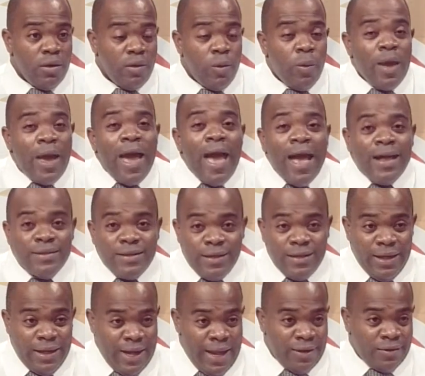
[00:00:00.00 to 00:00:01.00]
We are asking
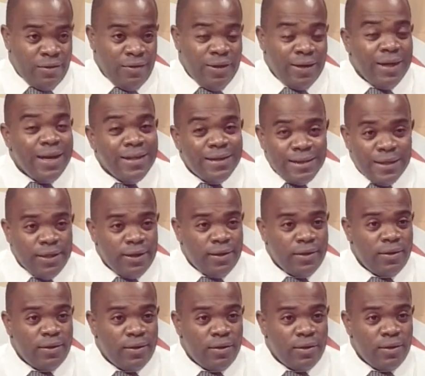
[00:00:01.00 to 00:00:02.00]
the electorate, listen,
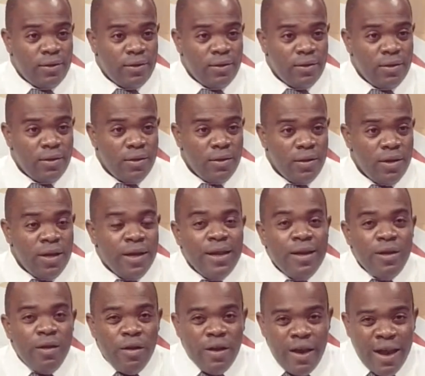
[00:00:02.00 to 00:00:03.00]

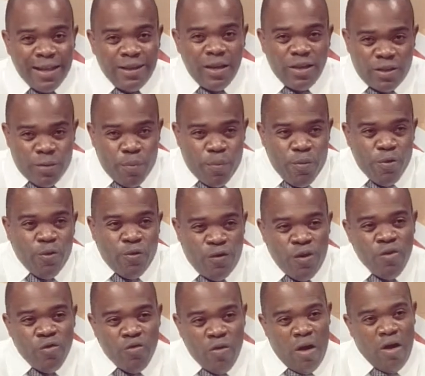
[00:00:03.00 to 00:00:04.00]
let us prove
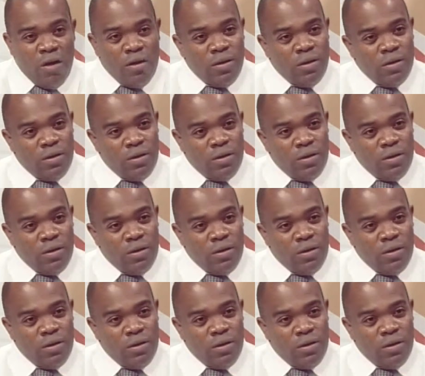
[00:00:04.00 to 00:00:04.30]
you wrong.